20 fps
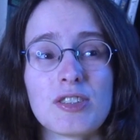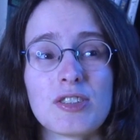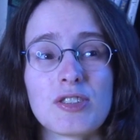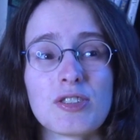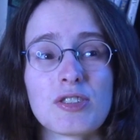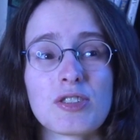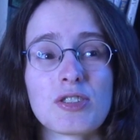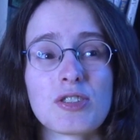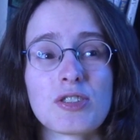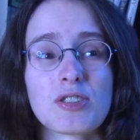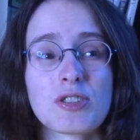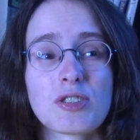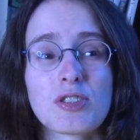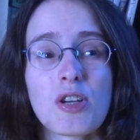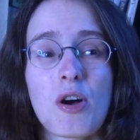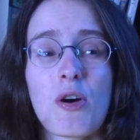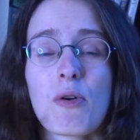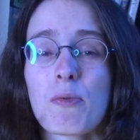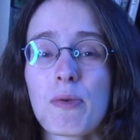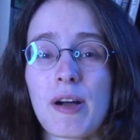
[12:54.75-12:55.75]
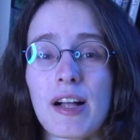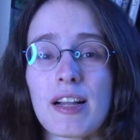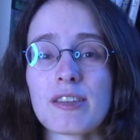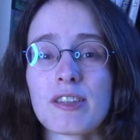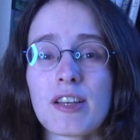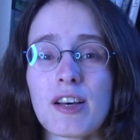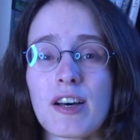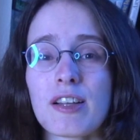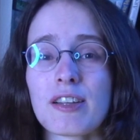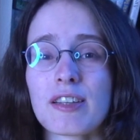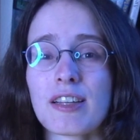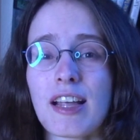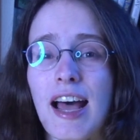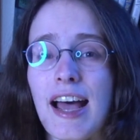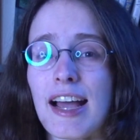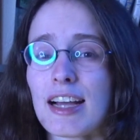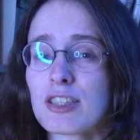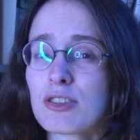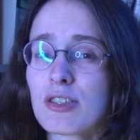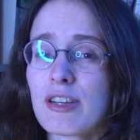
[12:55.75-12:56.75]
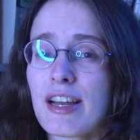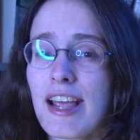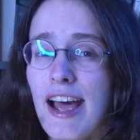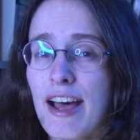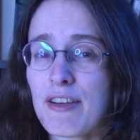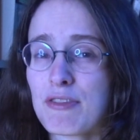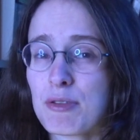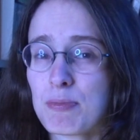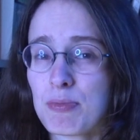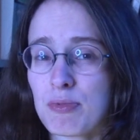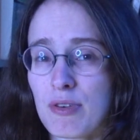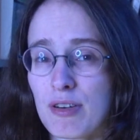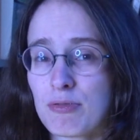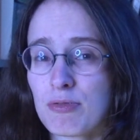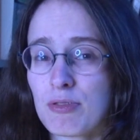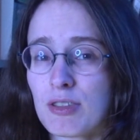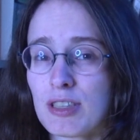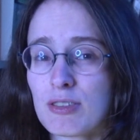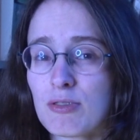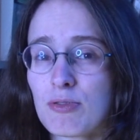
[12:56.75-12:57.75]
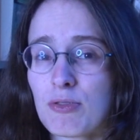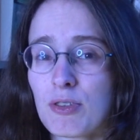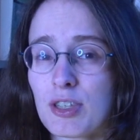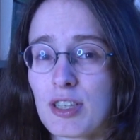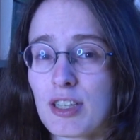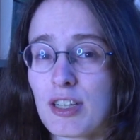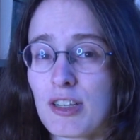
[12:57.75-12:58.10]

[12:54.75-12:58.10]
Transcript: so well done. I actually have a preference for